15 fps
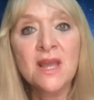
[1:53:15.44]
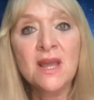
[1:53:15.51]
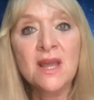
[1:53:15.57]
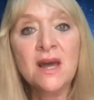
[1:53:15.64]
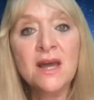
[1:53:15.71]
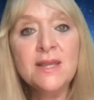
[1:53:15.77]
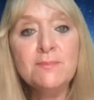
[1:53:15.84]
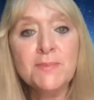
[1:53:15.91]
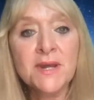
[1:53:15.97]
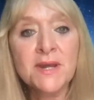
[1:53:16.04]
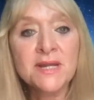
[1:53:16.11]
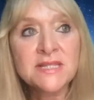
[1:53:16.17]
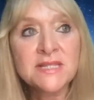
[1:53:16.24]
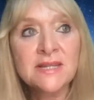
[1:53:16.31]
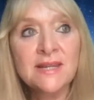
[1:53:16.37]
I
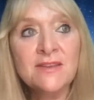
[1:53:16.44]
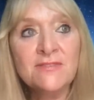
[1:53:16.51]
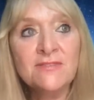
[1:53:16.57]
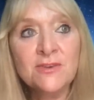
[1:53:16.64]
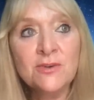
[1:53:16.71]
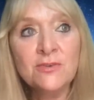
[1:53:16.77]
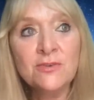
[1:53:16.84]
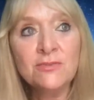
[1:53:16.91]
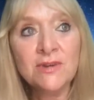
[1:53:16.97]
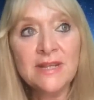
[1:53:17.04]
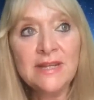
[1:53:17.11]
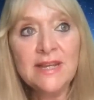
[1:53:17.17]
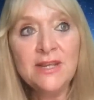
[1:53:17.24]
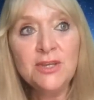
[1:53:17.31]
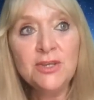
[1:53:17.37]
personally feel
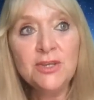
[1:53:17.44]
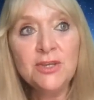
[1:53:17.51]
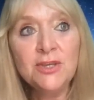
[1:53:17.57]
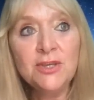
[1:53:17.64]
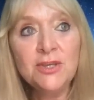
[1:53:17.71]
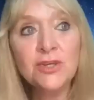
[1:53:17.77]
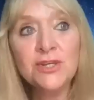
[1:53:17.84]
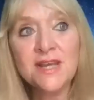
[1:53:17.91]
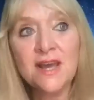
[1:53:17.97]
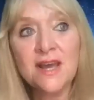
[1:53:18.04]
really good,